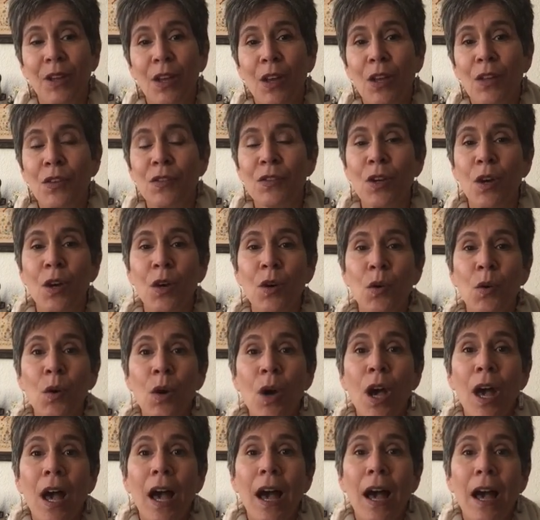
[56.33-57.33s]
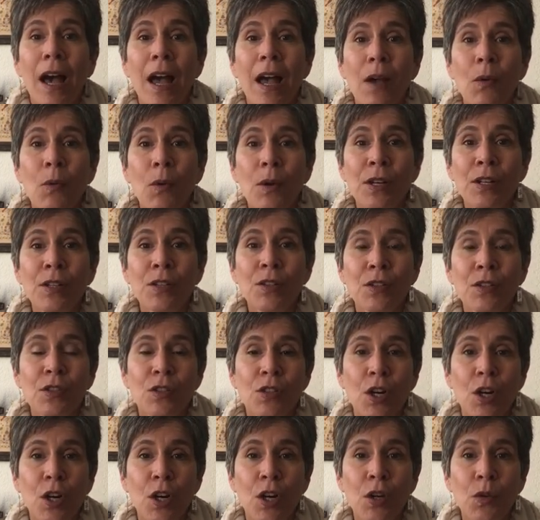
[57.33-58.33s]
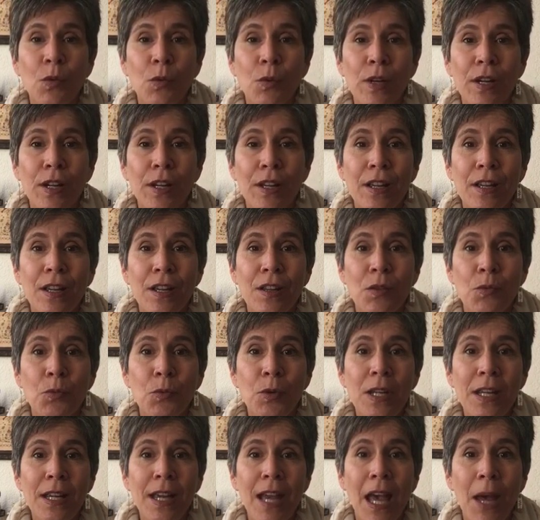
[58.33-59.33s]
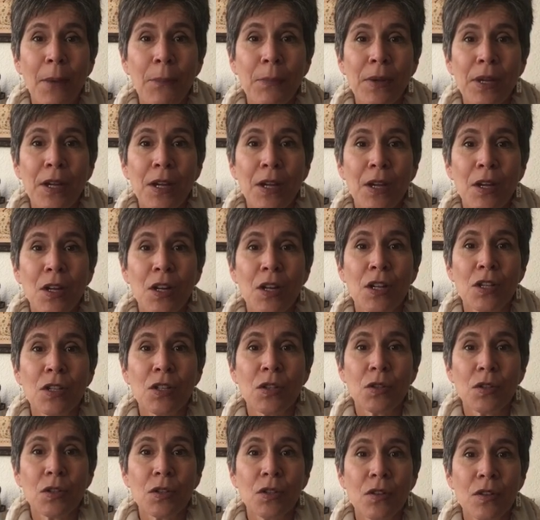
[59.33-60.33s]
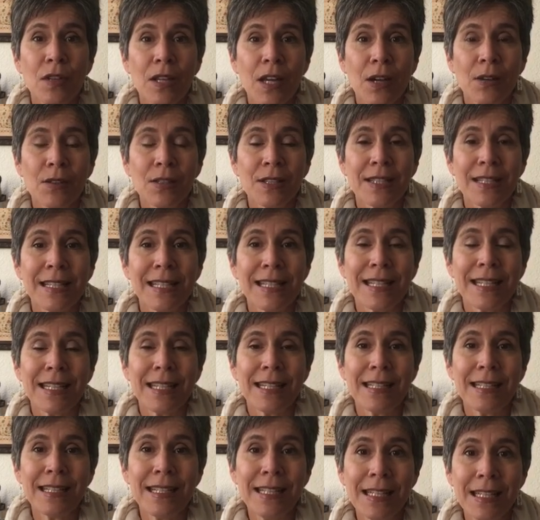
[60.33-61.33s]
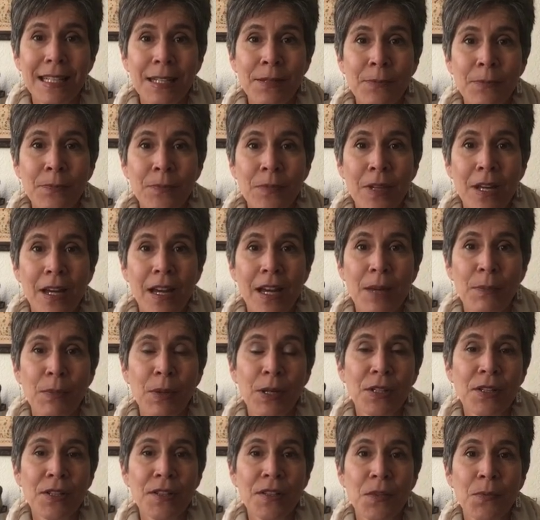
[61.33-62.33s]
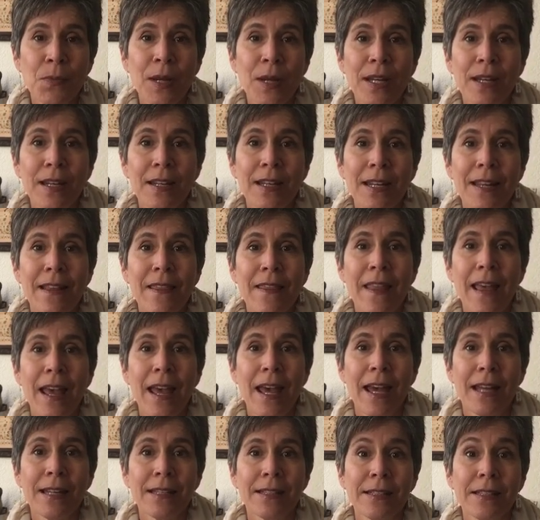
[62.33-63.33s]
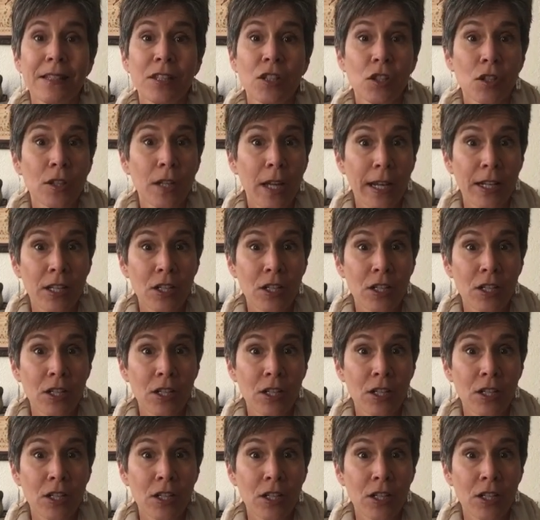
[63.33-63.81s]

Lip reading: So I wanted to start with recapping 2019. I participated in that Stitch 9